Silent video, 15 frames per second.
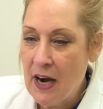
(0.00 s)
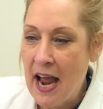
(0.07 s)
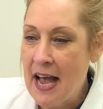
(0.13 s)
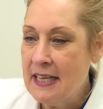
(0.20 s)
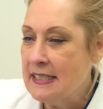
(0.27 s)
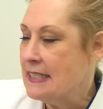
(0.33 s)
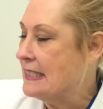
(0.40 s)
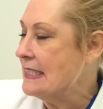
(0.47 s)

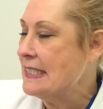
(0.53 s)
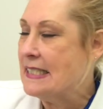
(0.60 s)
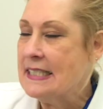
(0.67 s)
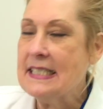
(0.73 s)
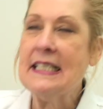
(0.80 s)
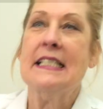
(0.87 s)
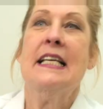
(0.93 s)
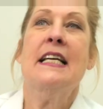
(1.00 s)
has like
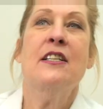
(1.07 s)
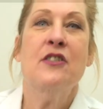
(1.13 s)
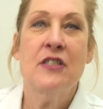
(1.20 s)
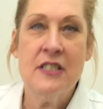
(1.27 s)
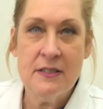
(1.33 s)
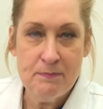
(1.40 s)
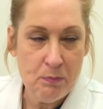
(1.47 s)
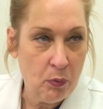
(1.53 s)
600
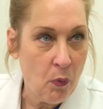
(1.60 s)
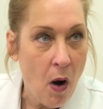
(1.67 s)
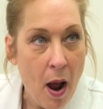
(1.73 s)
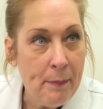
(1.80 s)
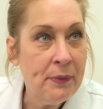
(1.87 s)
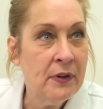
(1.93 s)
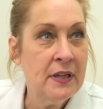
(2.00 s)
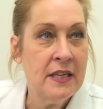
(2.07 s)

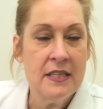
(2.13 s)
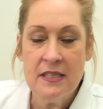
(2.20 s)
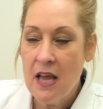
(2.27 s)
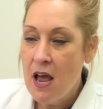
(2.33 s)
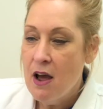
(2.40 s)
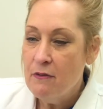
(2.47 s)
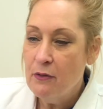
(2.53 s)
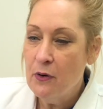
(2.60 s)
properties
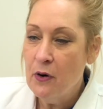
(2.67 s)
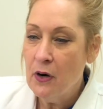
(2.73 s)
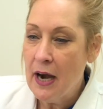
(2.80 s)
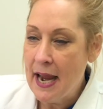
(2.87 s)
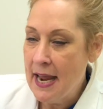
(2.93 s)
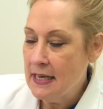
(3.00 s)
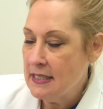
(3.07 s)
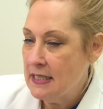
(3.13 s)
for
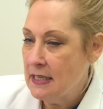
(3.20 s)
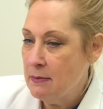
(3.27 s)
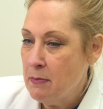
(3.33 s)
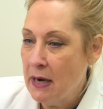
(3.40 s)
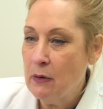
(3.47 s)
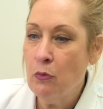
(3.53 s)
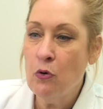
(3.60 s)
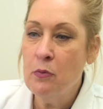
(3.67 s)

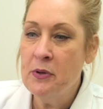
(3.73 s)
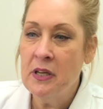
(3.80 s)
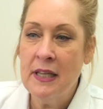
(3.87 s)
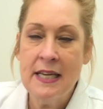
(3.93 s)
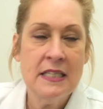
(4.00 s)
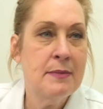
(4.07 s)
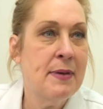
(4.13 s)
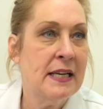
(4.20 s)
antimicrobial,
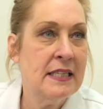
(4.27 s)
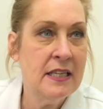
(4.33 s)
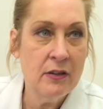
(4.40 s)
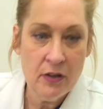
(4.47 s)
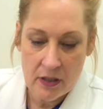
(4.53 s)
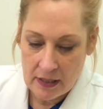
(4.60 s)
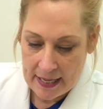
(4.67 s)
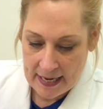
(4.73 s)

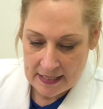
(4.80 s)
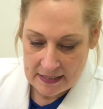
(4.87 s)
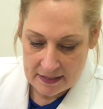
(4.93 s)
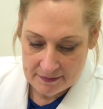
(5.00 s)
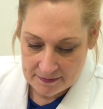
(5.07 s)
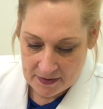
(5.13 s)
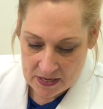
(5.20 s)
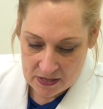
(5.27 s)
antibacterial,
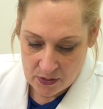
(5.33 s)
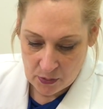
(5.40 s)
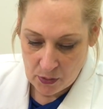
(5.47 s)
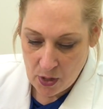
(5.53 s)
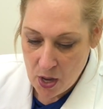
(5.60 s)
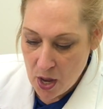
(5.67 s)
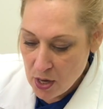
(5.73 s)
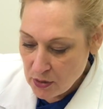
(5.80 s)
antifungal.
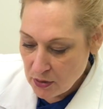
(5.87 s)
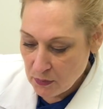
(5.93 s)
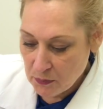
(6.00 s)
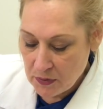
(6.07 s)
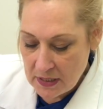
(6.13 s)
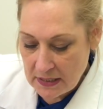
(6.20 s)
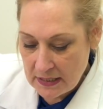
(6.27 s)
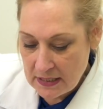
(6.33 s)
So
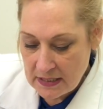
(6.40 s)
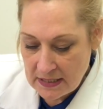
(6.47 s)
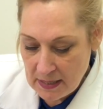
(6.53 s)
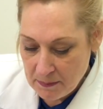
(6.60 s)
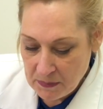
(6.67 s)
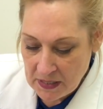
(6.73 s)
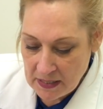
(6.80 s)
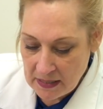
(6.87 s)
this is
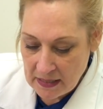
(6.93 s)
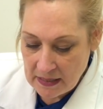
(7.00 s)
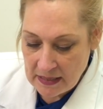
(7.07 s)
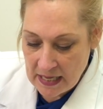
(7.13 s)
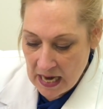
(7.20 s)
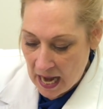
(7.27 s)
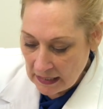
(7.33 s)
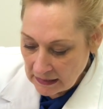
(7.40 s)
something
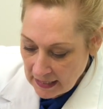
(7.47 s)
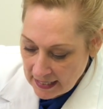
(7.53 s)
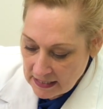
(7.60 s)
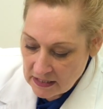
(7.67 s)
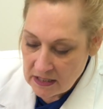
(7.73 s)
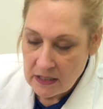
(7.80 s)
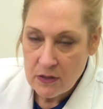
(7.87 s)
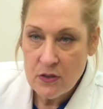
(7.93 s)
that I like
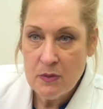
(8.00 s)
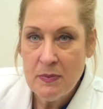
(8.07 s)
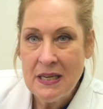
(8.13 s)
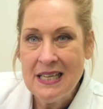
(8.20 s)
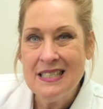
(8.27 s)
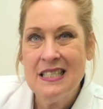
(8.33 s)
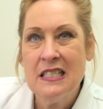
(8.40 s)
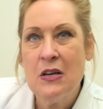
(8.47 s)
to use
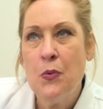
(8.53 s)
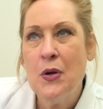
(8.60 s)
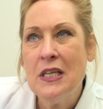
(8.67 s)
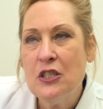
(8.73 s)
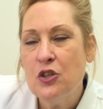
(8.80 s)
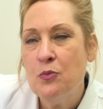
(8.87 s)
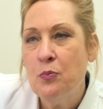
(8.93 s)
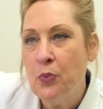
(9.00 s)
because it's going
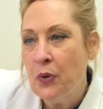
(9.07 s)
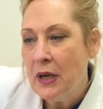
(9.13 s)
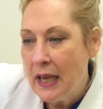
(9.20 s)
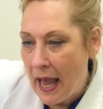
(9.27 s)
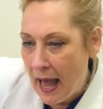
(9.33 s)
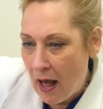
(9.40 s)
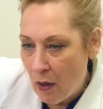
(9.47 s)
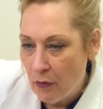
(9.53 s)
to bring
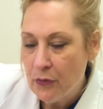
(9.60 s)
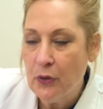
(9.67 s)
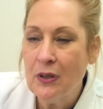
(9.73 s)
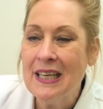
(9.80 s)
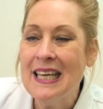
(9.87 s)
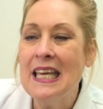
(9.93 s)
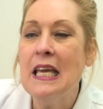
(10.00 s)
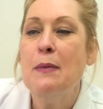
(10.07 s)
health or
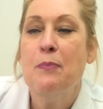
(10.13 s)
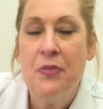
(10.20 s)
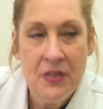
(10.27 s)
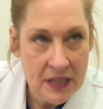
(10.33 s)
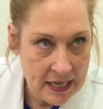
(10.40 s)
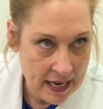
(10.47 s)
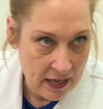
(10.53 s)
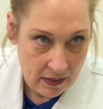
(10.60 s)
keep the
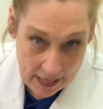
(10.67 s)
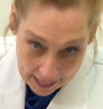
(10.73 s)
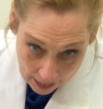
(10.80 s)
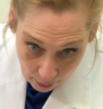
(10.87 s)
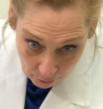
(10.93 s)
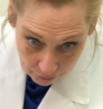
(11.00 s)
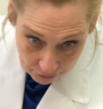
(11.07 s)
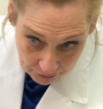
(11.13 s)
nail
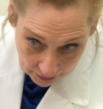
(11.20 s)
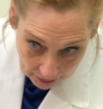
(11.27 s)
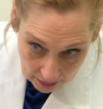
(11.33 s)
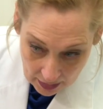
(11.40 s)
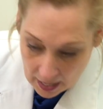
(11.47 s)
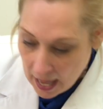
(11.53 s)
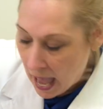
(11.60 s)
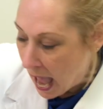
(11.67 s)
healthy
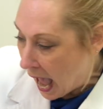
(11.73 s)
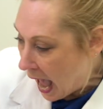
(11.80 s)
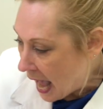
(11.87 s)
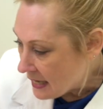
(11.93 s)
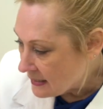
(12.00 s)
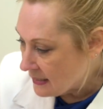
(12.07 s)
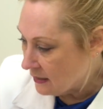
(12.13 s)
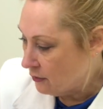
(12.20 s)

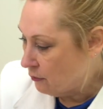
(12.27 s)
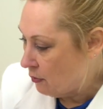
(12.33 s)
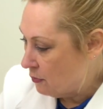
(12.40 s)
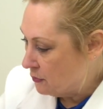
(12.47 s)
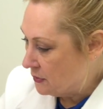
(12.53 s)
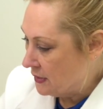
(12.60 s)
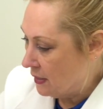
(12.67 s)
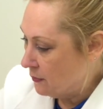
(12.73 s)
as it
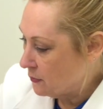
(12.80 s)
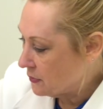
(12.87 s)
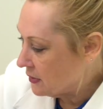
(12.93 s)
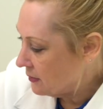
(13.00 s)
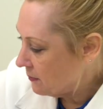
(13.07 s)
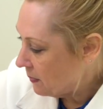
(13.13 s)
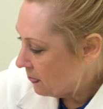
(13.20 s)
grows out.